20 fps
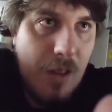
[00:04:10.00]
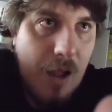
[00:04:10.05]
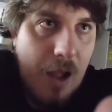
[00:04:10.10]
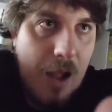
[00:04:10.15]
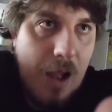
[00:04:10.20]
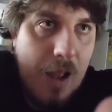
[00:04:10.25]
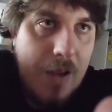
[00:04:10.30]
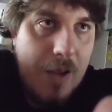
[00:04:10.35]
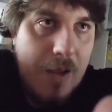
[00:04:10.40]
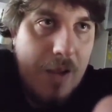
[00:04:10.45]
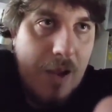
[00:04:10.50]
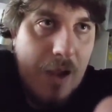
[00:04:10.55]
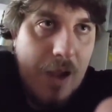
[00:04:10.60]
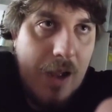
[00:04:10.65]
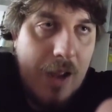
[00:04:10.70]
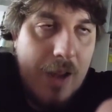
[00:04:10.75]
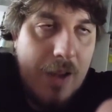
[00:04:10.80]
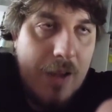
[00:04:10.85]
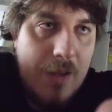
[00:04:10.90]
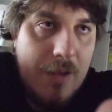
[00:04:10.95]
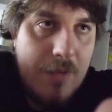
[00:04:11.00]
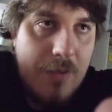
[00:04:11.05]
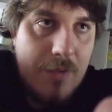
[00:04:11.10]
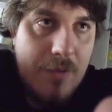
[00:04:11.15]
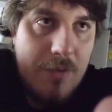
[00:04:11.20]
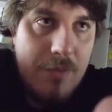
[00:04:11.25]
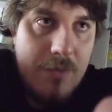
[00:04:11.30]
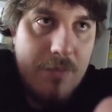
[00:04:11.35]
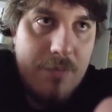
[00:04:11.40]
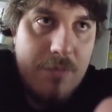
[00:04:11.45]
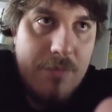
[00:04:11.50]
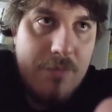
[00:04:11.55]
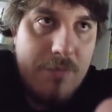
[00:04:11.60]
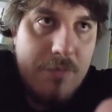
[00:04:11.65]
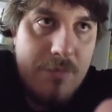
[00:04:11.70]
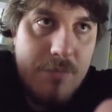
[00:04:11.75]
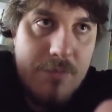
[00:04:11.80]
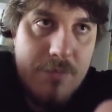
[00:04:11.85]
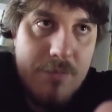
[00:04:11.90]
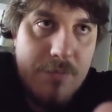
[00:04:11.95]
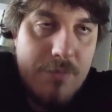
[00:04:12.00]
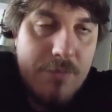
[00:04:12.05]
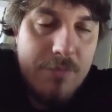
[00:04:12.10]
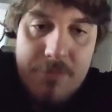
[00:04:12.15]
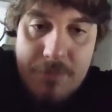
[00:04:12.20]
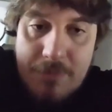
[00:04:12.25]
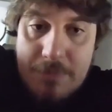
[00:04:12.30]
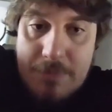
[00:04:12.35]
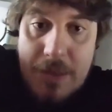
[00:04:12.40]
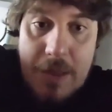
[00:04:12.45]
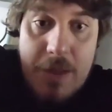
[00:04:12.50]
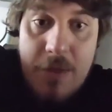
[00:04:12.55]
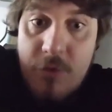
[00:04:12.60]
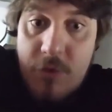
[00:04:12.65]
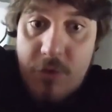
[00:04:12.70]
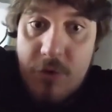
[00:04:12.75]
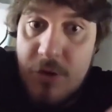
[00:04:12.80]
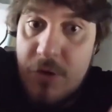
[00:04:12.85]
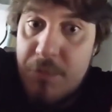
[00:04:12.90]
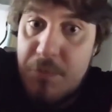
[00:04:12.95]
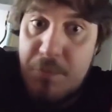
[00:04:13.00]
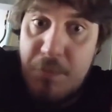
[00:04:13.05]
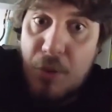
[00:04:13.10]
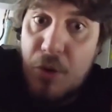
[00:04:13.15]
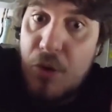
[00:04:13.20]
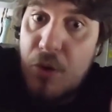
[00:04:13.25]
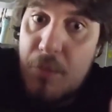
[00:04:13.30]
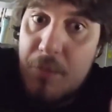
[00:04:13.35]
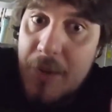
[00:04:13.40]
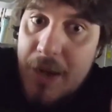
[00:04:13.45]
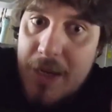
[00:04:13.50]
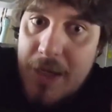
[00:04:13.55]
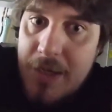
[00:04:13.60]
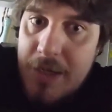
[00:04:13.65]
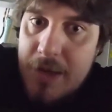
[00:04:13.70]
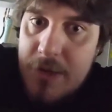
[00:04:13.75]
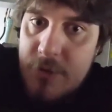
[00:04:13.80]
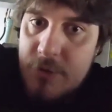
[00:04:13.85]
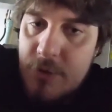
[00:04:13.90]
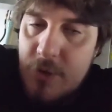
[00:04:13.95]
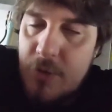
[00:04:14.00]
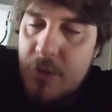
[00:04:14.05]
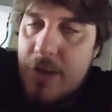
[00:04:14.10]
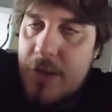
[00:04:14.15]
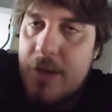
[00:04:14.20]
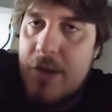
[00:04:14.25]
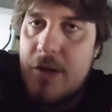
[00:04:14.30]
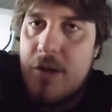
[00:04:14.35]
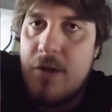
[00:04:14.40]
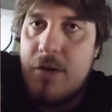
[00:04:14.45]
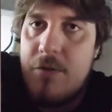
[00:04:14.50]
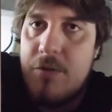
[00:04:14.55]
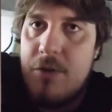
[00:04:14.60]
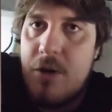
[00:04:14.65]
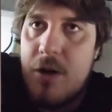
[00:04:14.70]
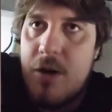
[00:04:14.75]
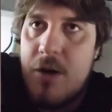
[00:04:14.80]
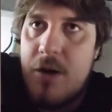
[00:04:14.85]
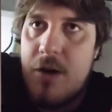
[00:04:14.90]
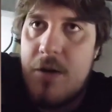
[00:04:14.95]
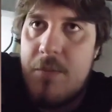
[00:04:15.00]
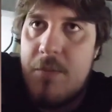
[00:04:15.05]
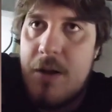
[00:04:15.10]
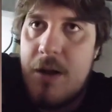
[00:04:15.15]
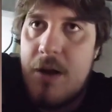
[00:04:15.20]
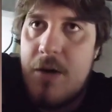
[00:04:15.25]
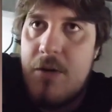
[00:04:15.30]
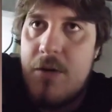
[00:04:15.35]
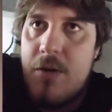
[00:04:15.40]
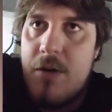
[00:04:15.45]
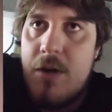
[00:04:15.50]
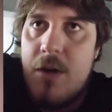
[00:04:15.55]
I I insert Pearl Mania joke here talking about.